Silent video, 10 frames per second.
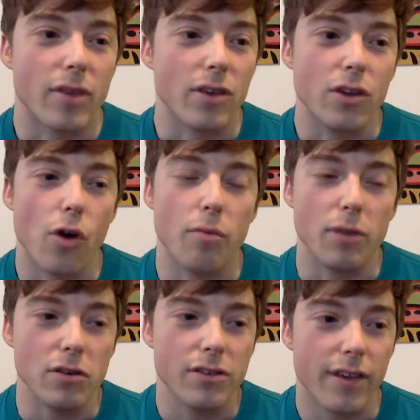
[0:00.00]
You know,
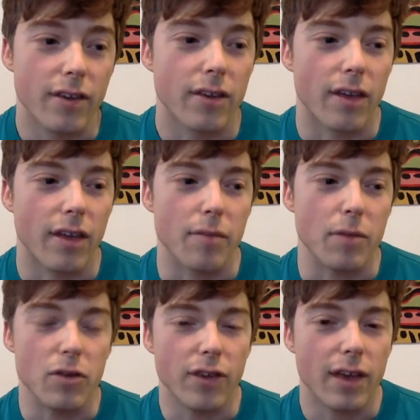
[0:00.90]
music
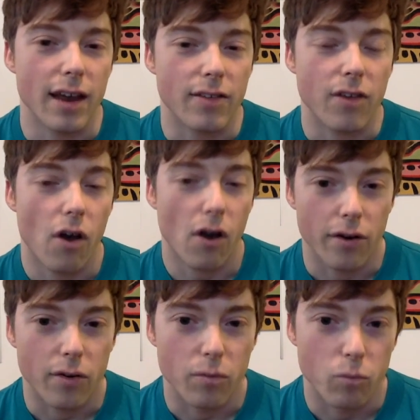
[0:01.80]
at its
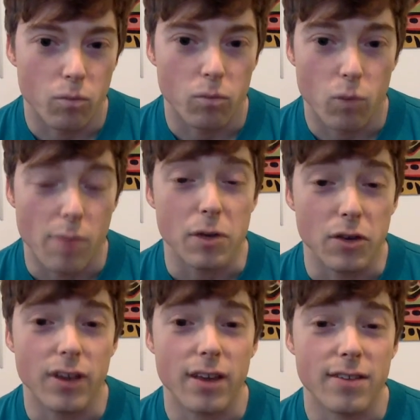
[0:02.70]
heart, when
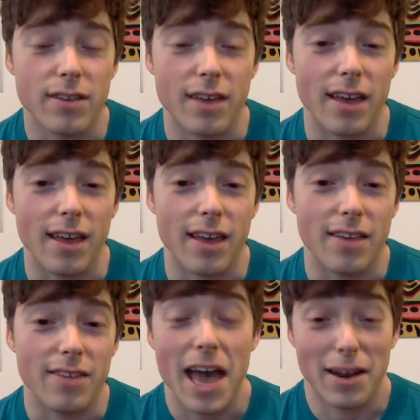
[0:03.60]
music is
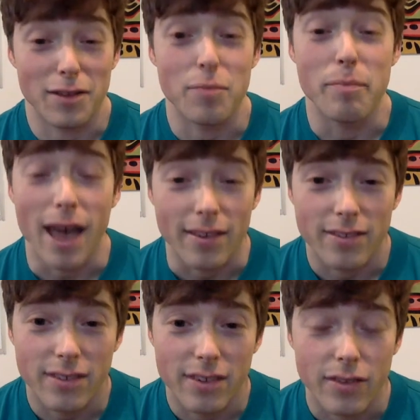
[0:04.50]
at its
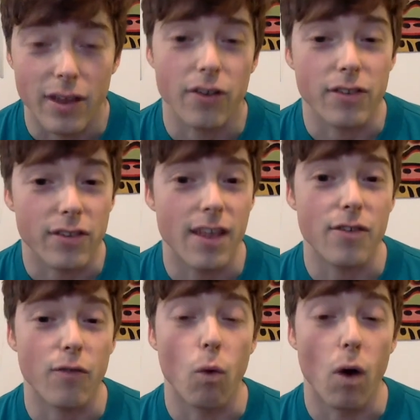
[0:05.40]
best, there is a sense
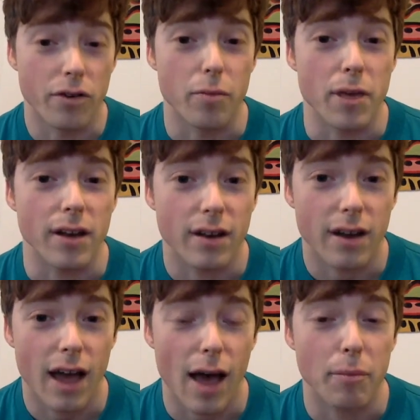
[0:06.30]
of wonderment
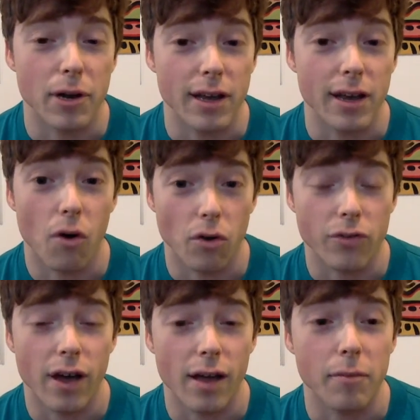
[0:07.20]
happening at all
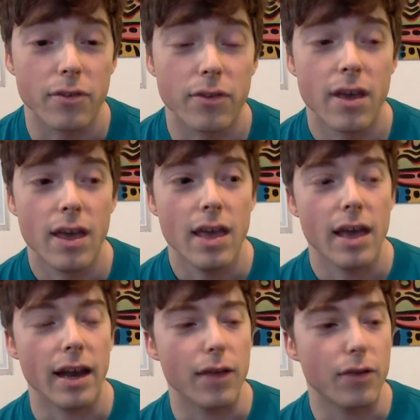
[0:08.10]
times.
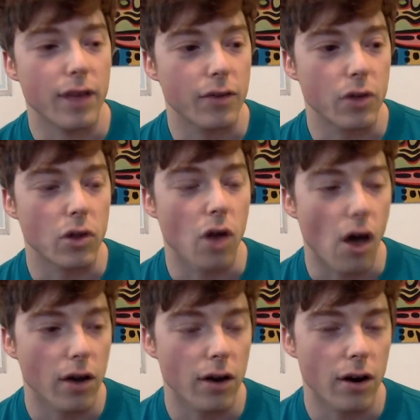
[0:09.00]
And I think the
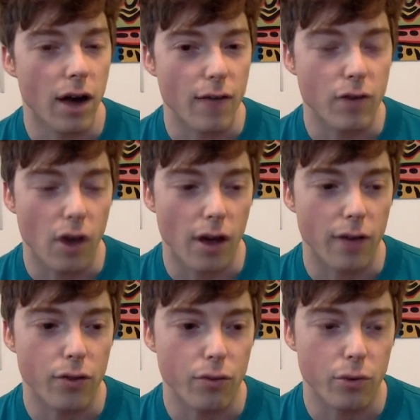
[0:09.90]
longer I've gone
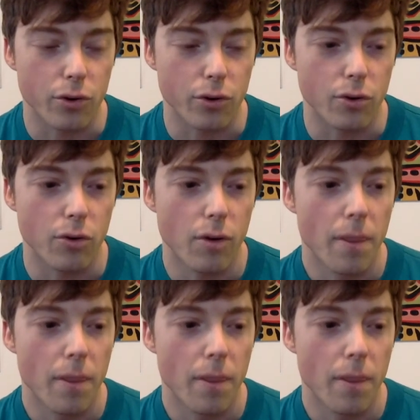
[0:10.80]
through